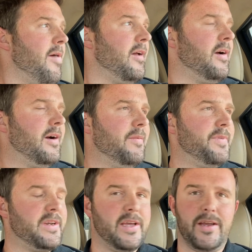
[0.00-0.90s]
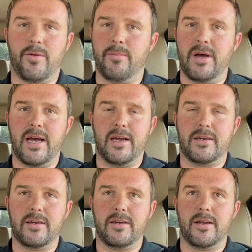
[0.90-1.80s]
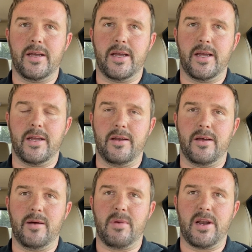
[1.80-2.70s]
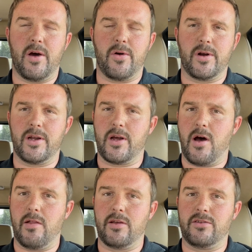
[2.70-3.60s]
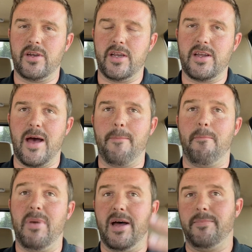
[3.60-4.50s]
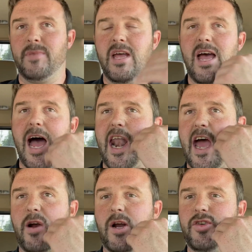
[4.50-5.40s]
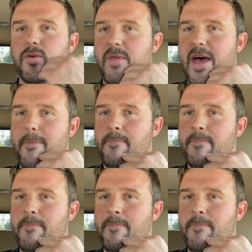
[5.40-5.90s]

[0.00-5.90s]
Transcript: I'm thinking to head on back, and my daughter can call us anytime. But I digress from that.